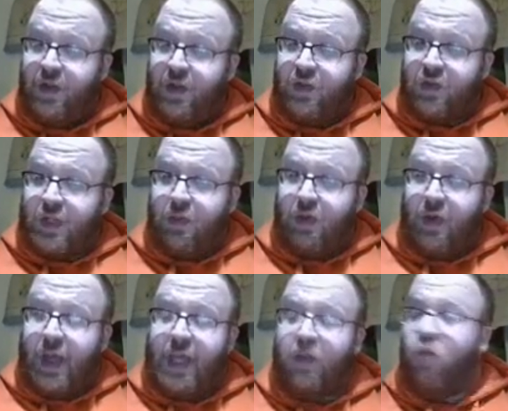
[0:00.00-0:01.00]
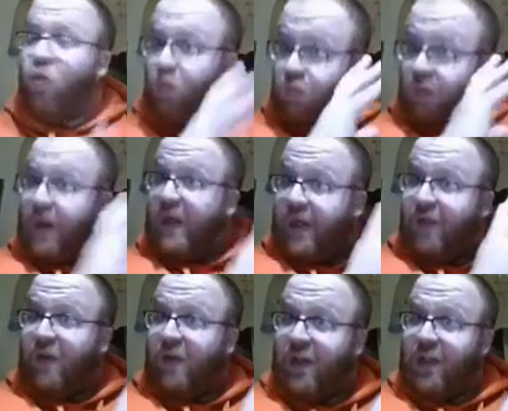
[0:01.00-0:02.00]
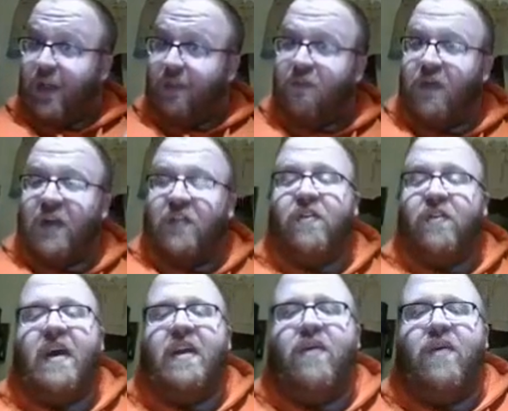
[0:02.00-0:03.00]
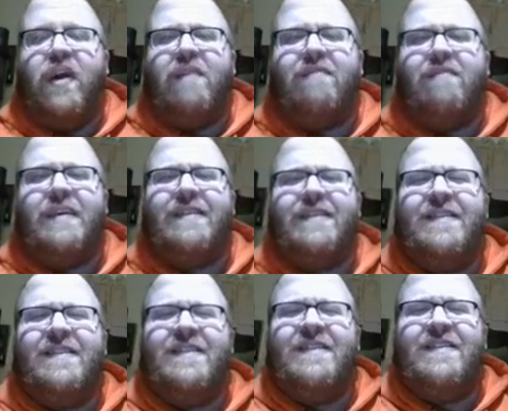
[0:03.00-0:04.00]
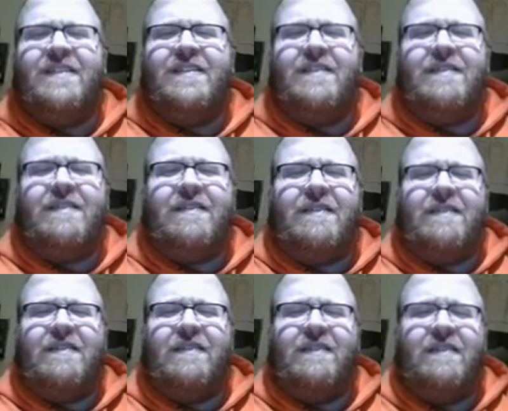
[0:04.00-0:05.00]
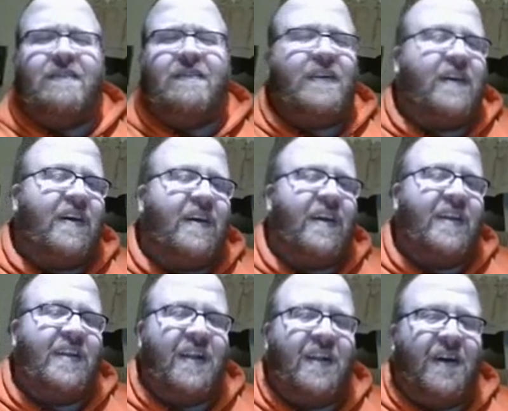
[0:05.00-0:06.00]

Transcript: So they were like really, really up front. So right away I'm like, oh God,